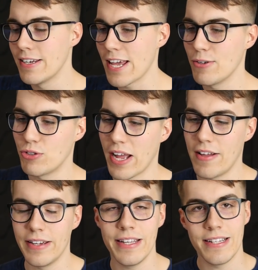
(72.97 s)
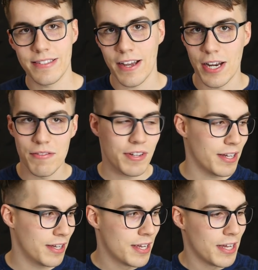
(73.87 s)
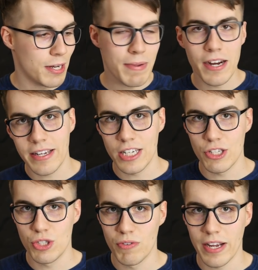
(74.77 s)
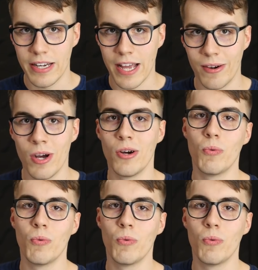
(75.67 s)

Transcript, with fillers: Net neutrality is kind of a, an American issue right now.